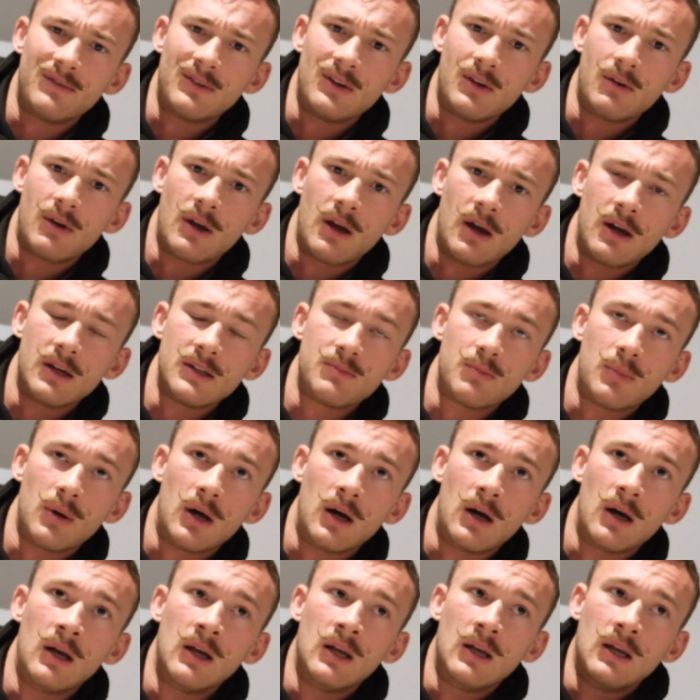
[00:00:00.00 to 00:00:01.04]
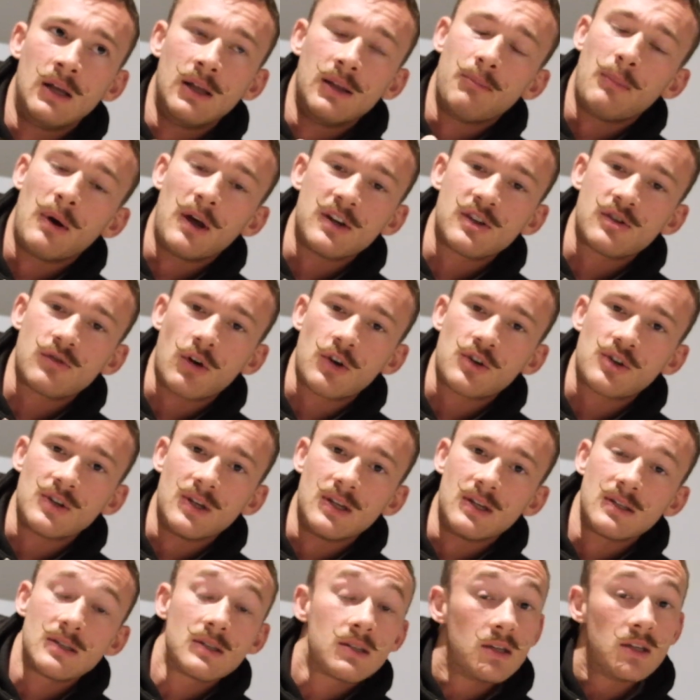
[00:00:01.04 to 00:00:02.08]
for you guys, but my instruction
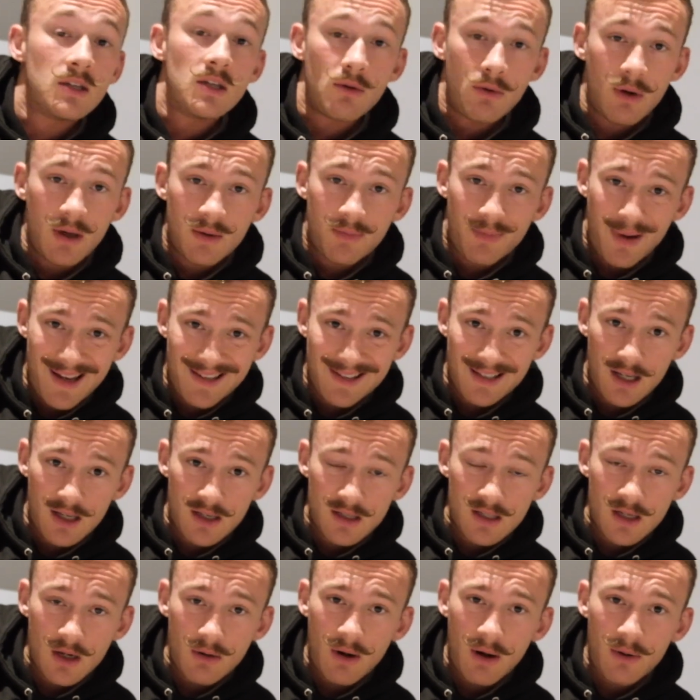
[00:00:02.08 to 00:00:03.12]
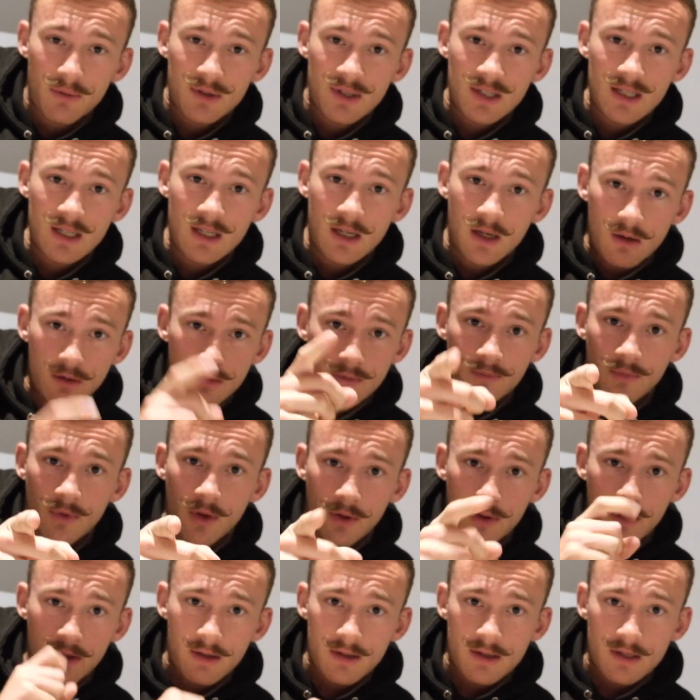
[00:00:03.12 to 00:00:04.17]
is to do it better. So I will see you
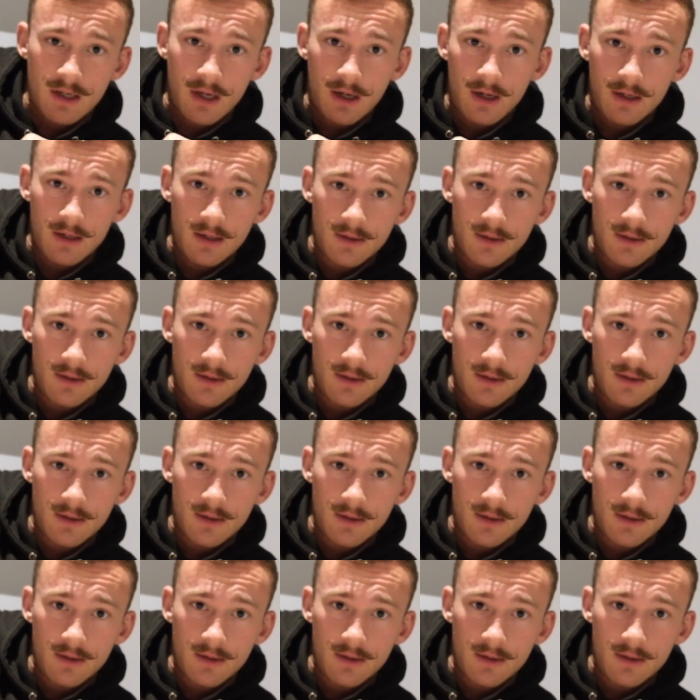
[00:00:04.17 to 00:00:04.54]
on the other side.